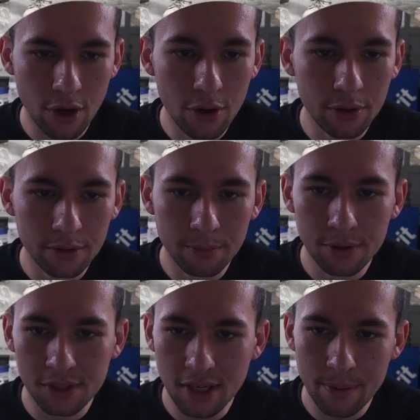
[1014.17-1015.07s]
code.
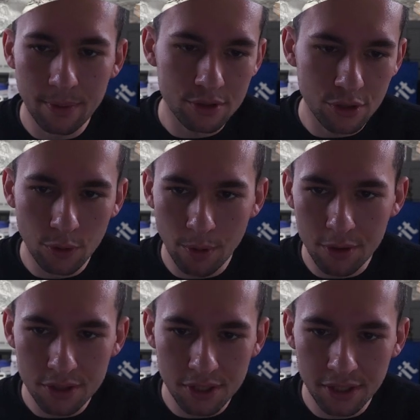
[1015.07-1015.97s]
Most of the time there's two
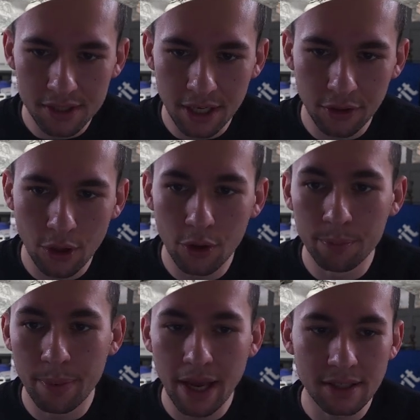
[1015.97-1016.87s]
approaches to this. Take the code
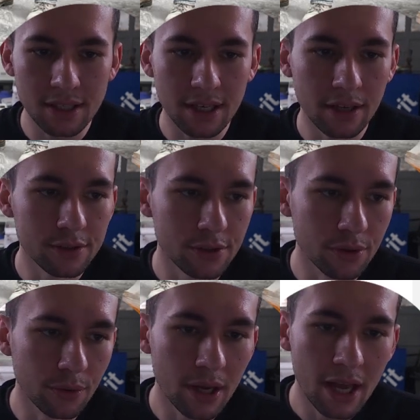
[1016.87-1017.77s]
and paste it
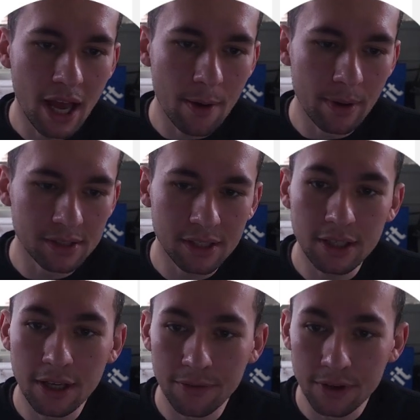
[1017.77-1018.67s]
into MSC. If